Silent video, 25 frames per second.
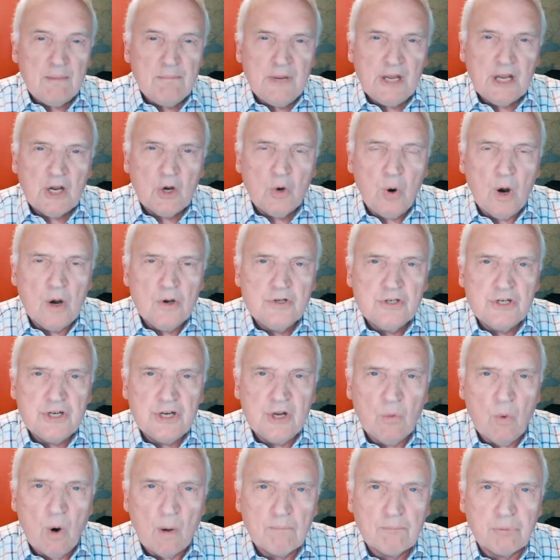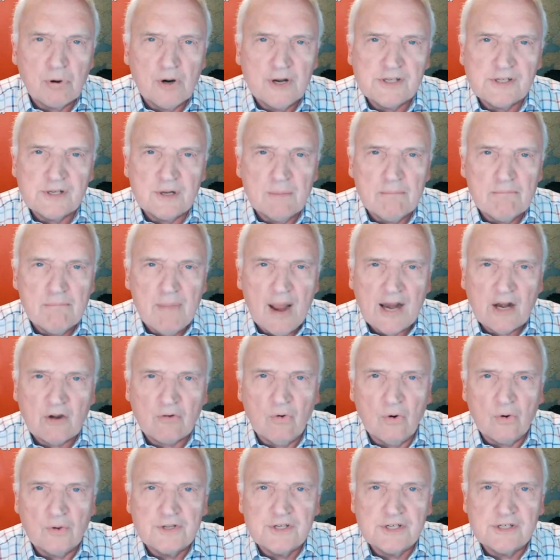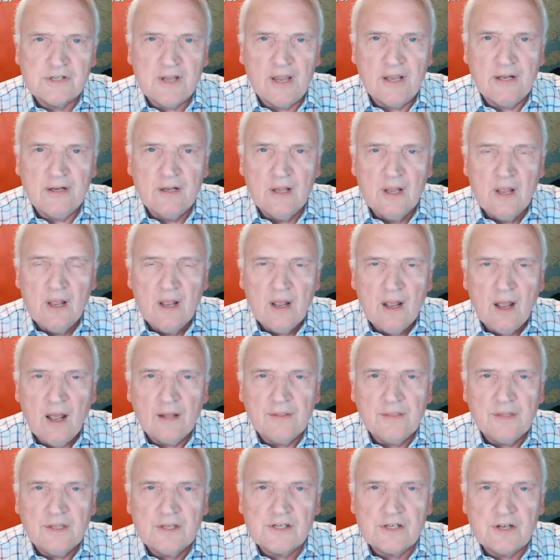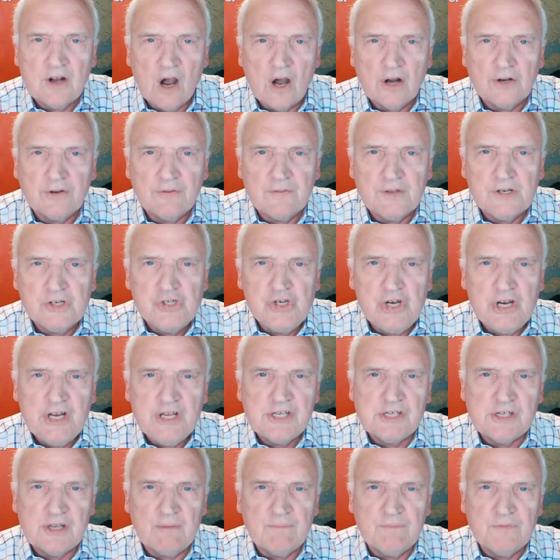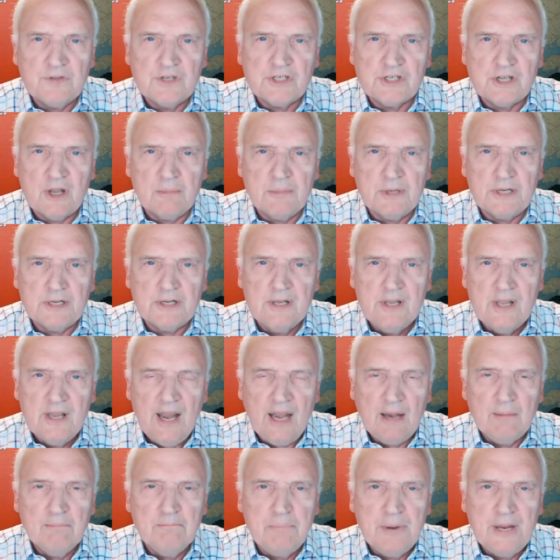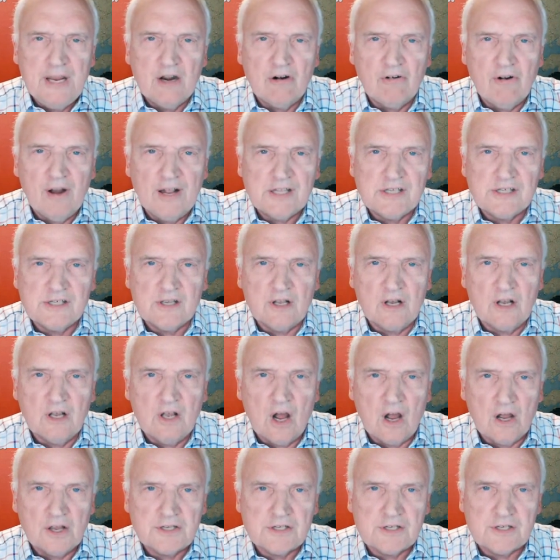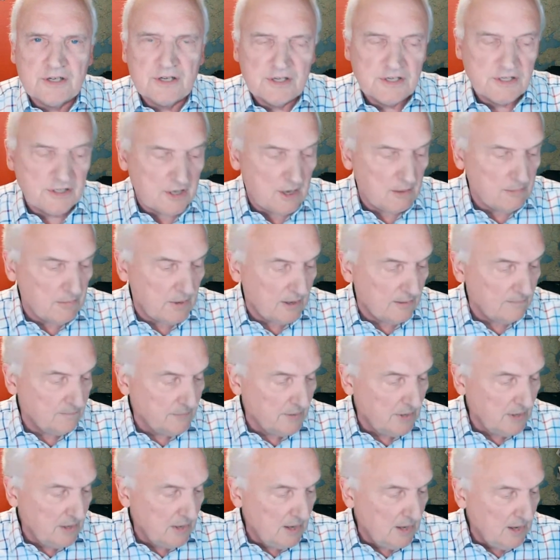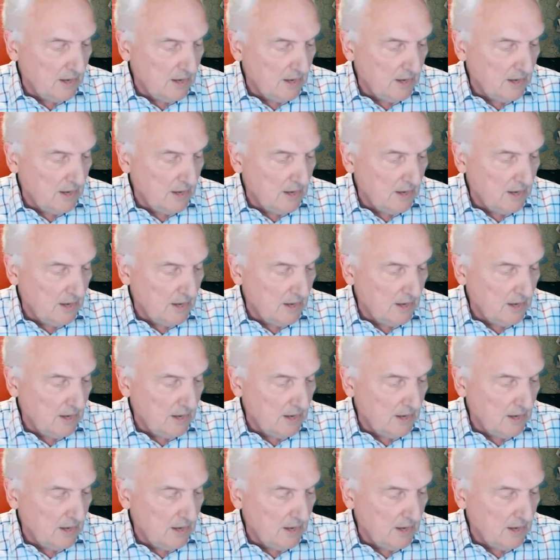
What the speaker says: Let me quote to you what President Macron said at the start of the G7 summit in Biarritz last summer.